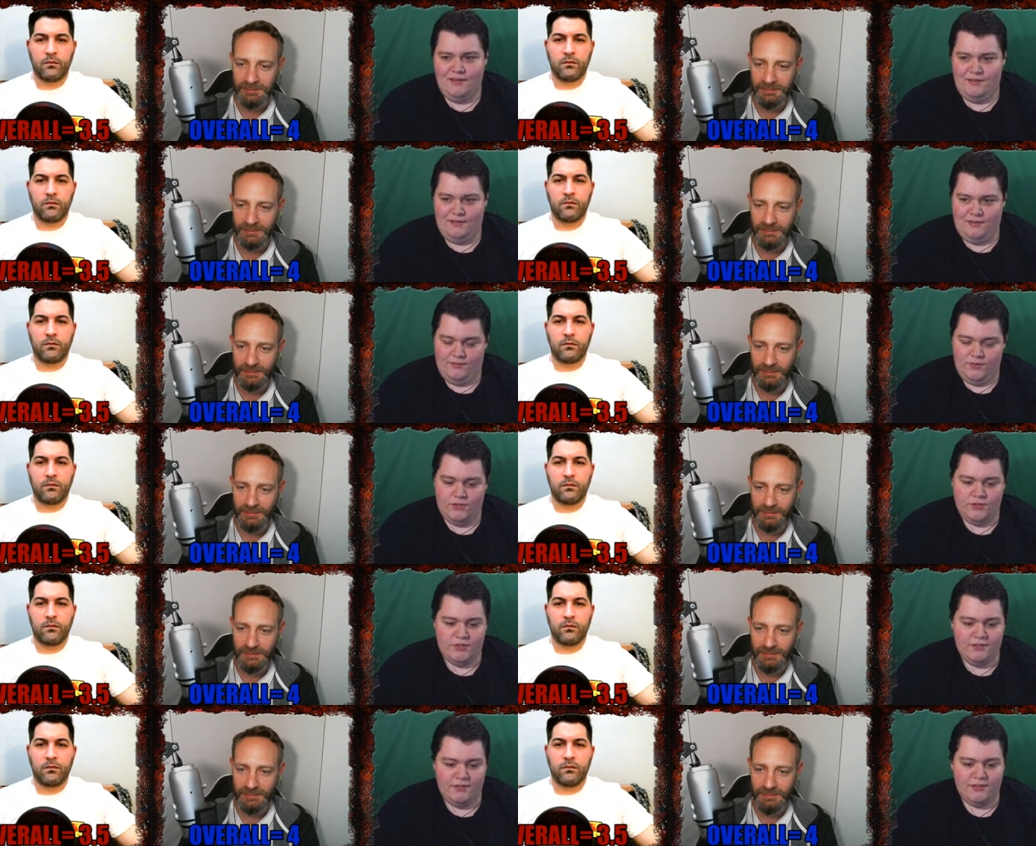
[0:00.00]
Speaker 1: even though
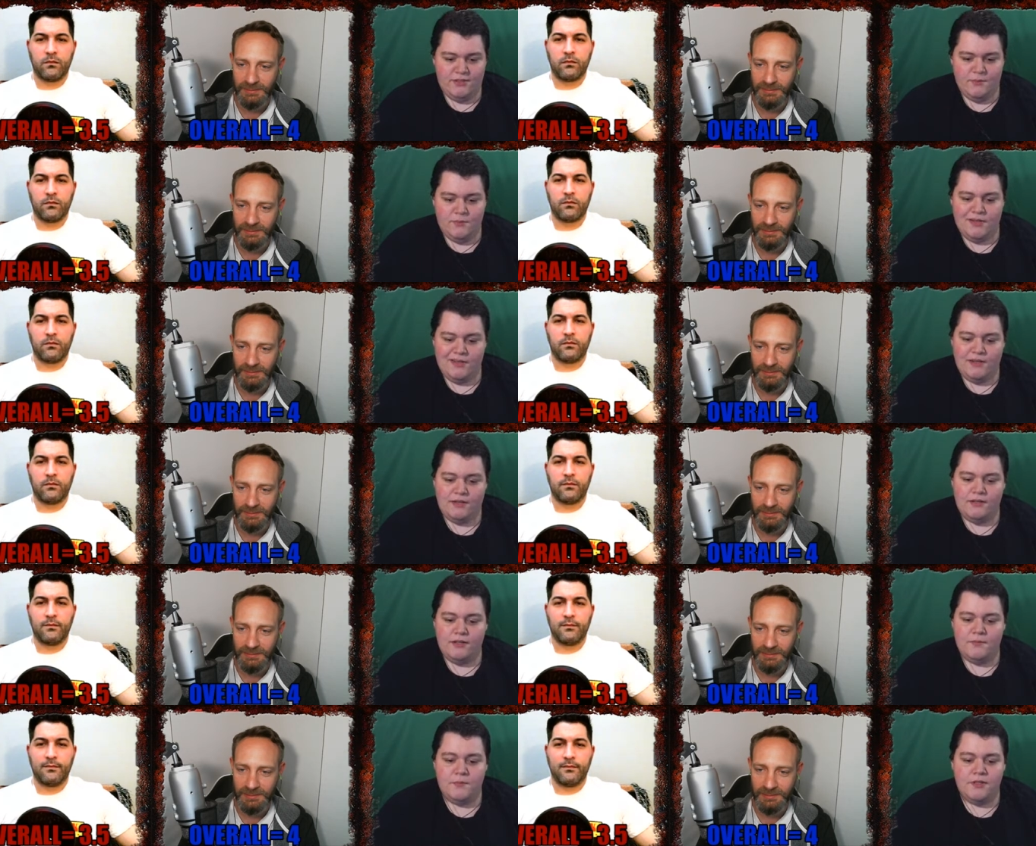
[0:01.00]
she ends up being kind of
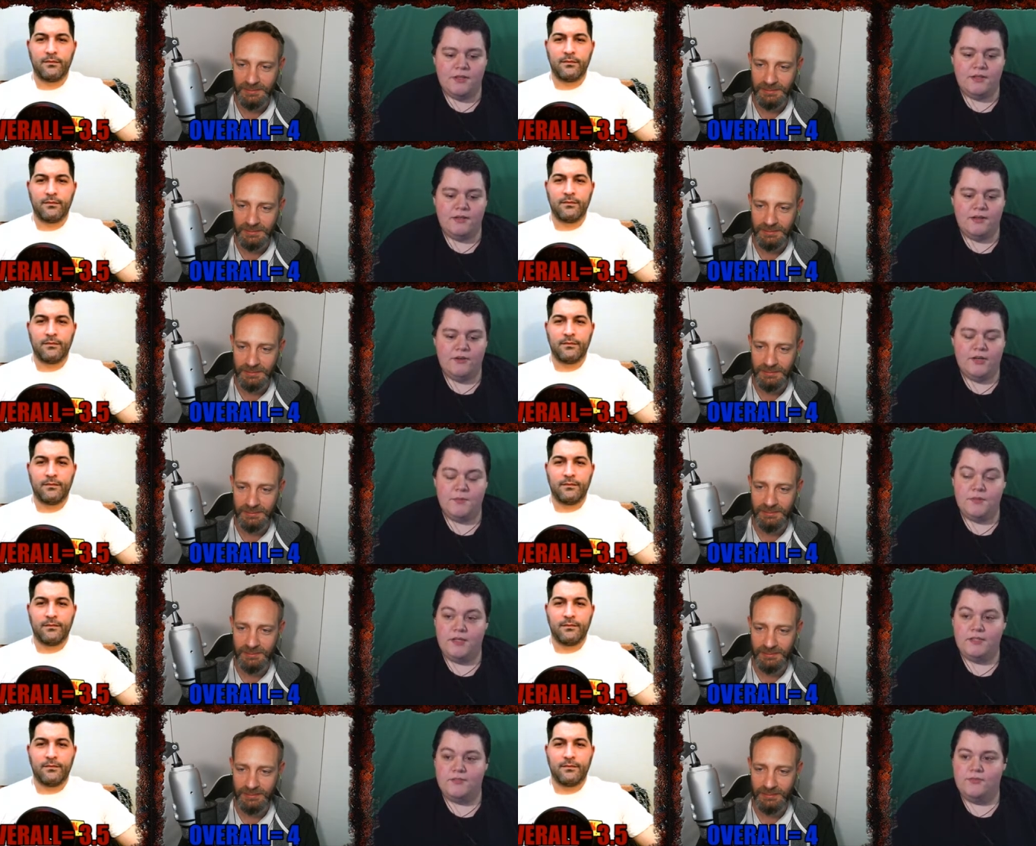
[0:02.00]
dumb in the end, not grabbing the
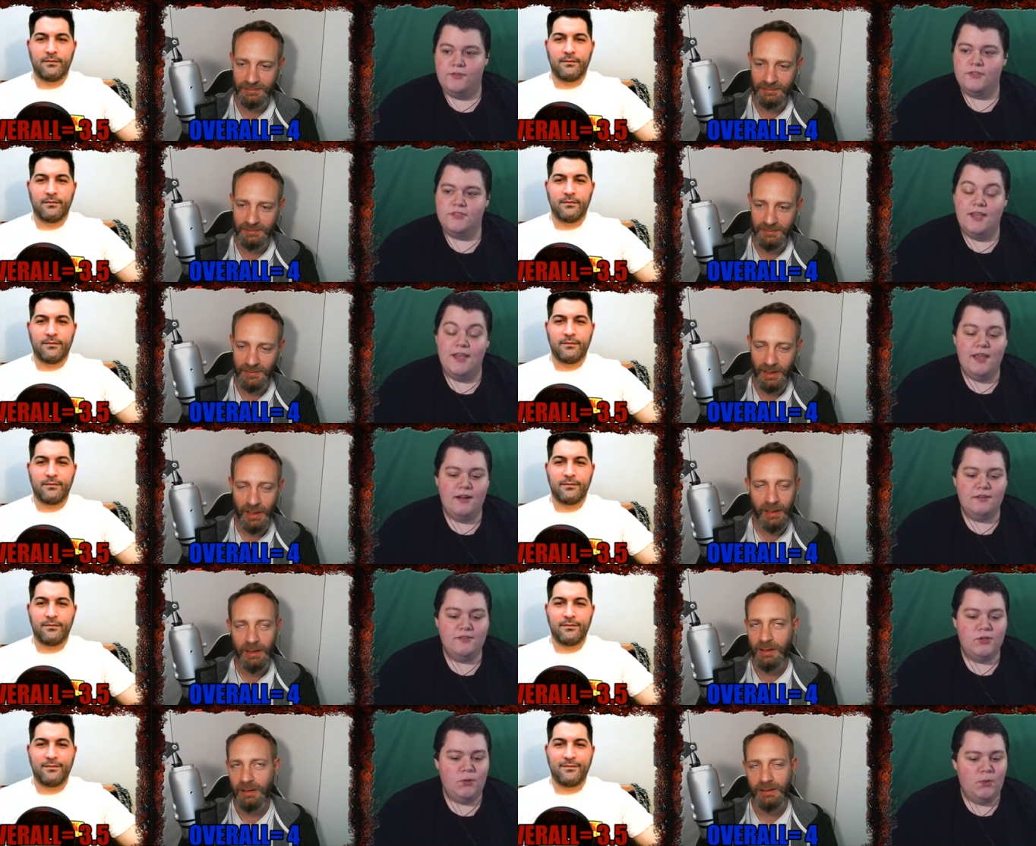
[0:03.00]
keys first. And
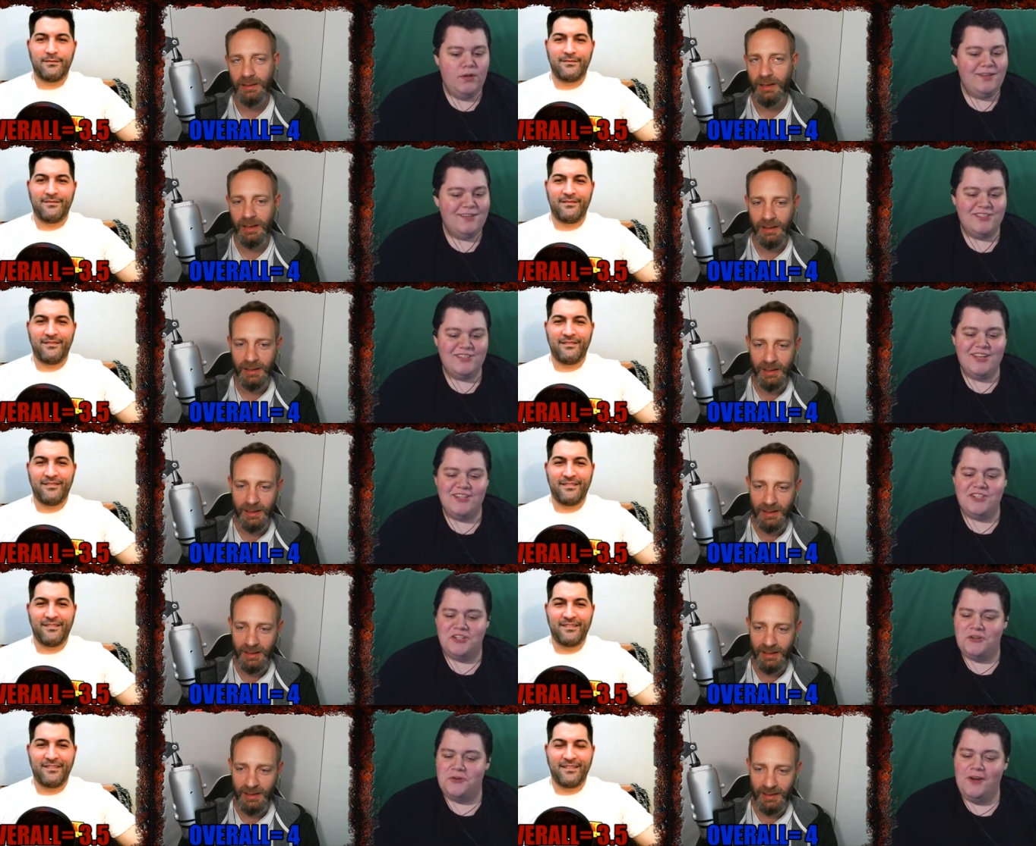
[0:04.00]
Quinn is such
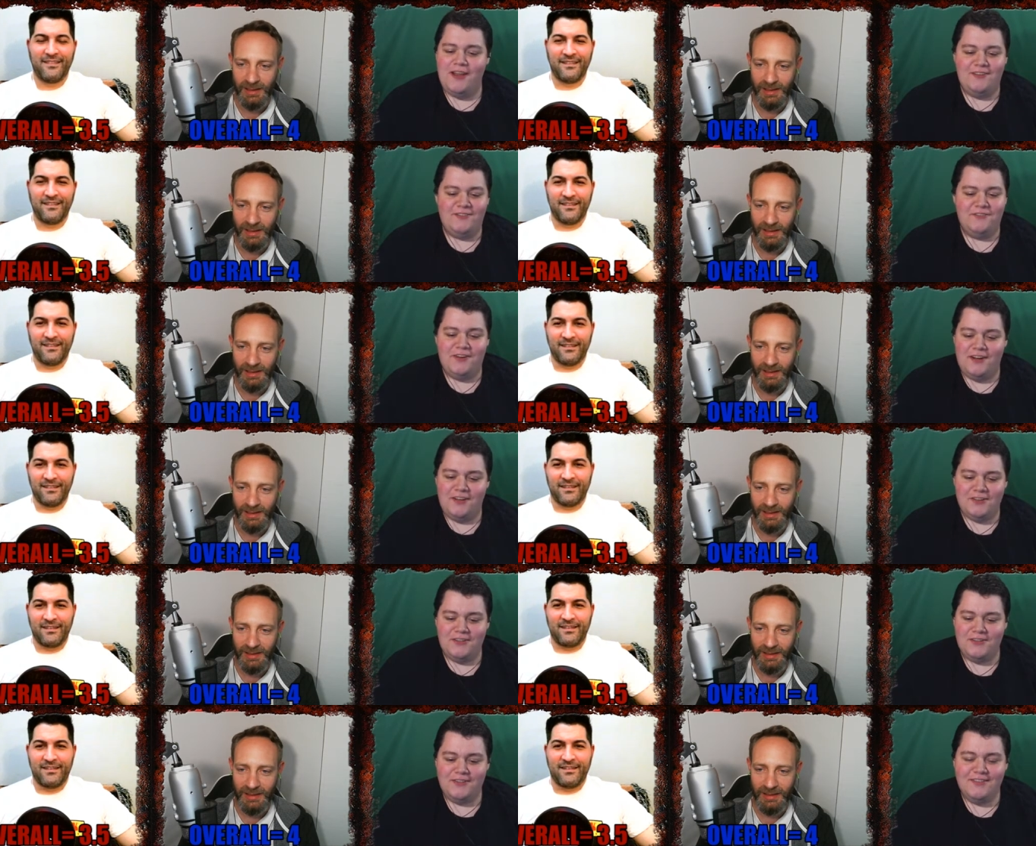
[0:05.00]
a great
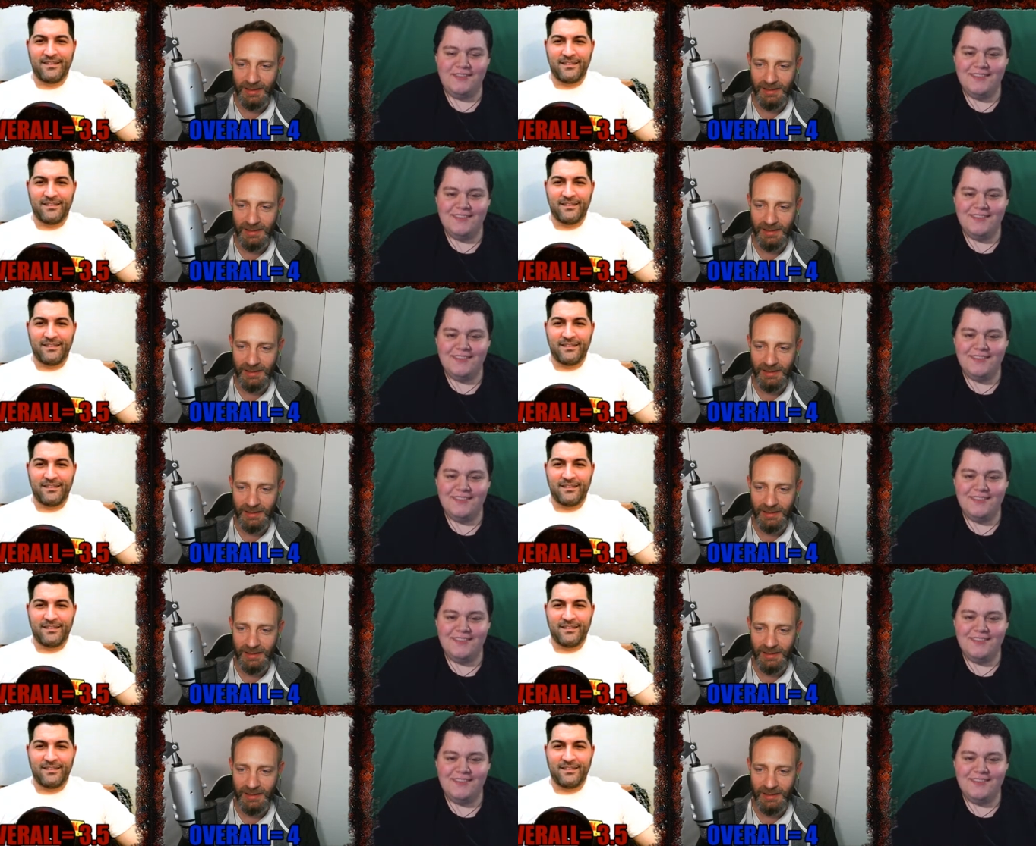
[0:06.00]
father.